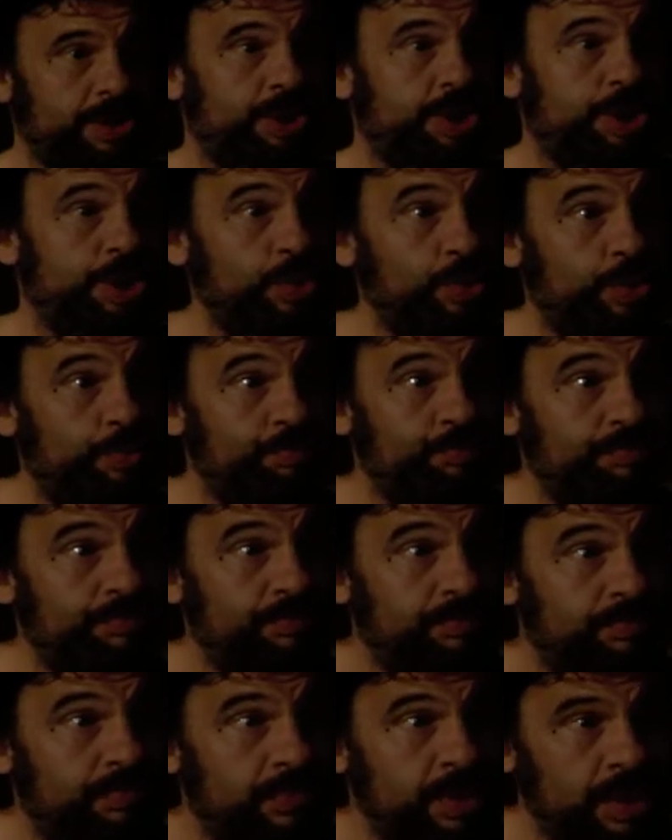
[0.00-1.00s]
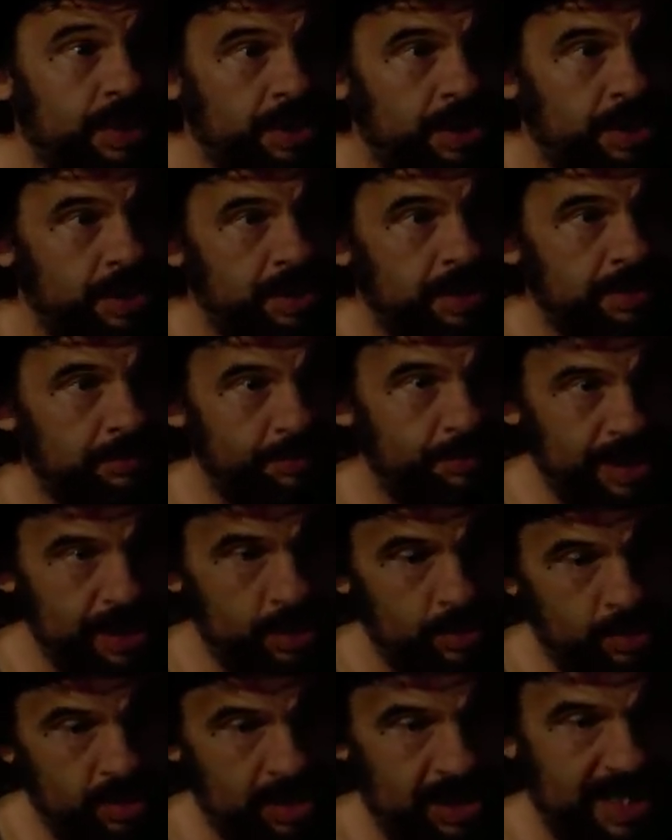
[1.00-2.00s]
shoot him. Big
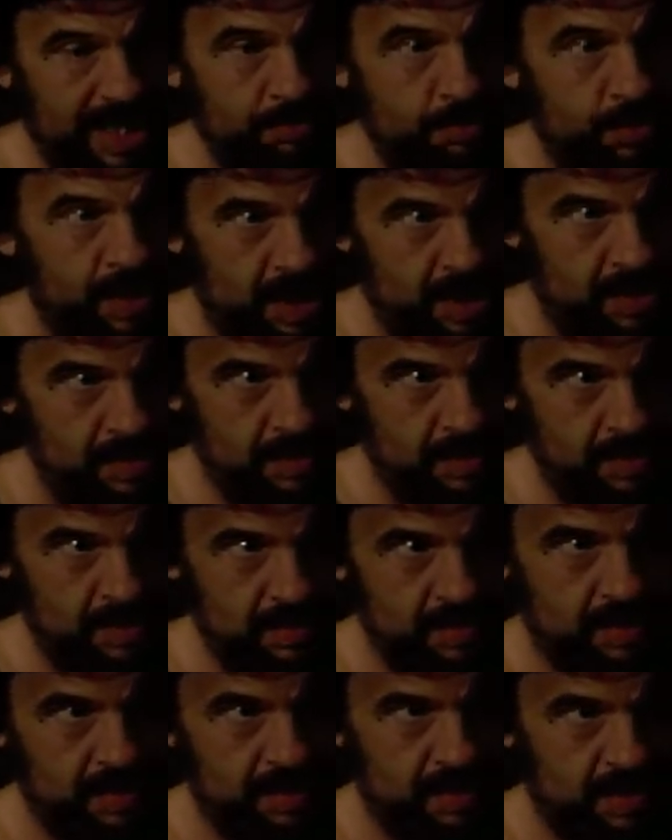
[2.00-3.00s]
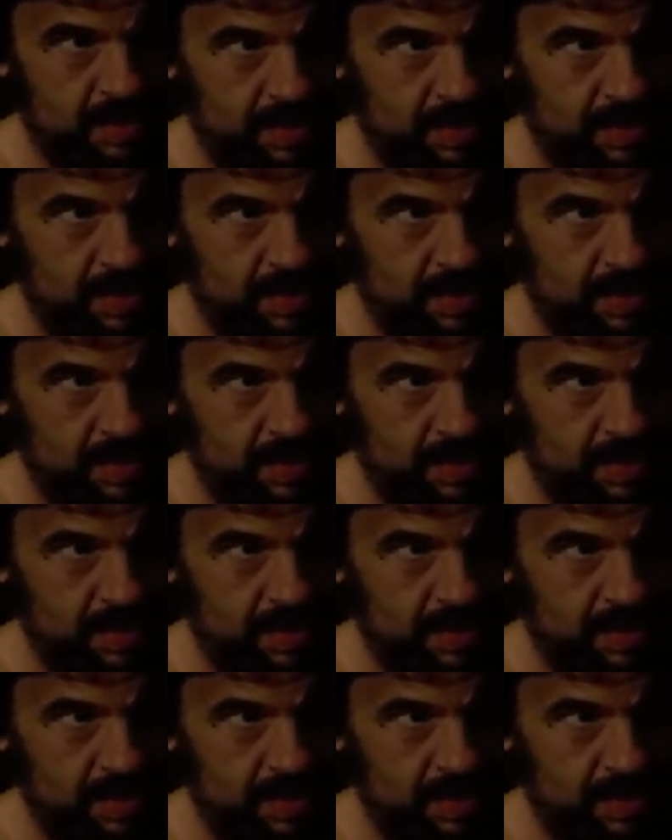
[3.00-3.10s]
wouldn't let me. A